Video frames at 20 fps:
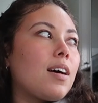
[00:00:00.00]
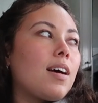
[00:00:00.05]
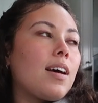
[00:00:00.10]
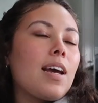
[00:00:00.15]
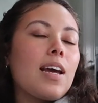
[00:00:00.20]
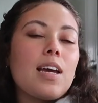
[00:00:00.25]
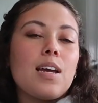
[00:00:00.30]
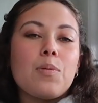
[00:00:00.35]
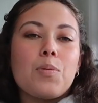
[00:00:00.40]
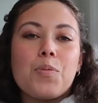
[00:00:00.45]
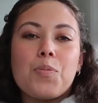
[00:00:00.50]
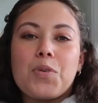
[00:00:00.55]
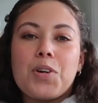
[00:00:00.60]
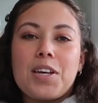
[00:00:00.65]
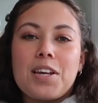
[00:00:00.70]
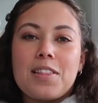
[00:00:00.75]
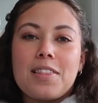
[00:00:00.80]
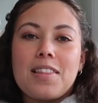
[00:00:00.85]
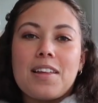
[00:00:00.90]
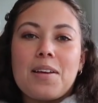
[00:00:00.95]
A, when we
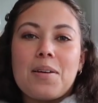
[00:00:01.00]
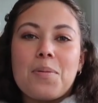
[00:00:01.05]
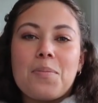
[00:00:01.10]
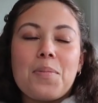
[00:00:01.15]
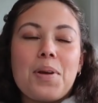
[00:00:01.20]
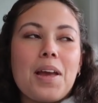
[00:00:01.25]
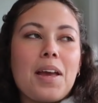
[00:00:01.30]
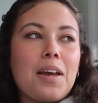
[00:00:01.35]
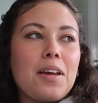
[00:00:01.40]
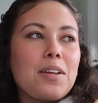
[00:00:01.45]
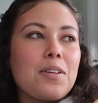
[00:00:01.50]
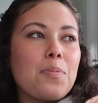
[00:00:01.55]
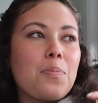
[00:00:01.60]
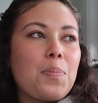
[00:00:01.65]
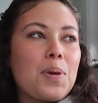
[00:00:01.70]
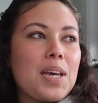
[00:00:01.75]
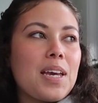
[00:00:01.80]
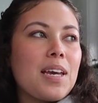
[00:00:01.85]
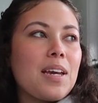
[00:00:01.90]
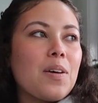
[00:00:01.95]
get them, and
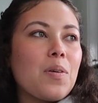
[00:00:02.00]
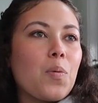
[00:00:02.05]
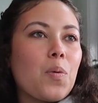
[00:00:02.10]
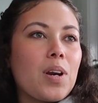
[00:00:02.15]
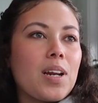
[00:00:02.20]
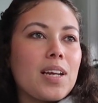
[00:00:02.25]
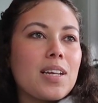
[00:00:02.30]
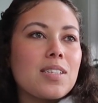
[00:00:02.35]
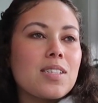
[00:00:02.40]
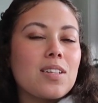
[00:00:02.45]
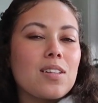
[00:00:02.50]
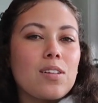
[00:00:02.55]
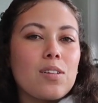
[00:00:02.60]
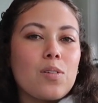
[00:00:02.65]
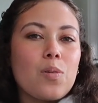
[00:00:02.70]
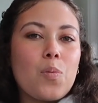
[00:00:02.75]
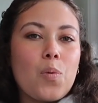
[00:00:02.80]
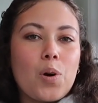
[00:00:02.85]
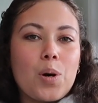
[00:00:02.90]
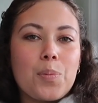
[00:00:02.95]
B, when it gets a
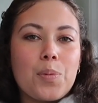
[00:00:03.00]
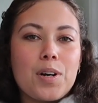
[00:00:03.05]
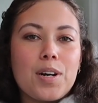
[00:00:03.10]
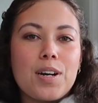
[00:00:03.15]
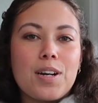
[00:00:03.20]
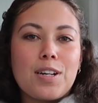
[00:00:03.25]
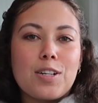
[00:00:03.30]
little warmer.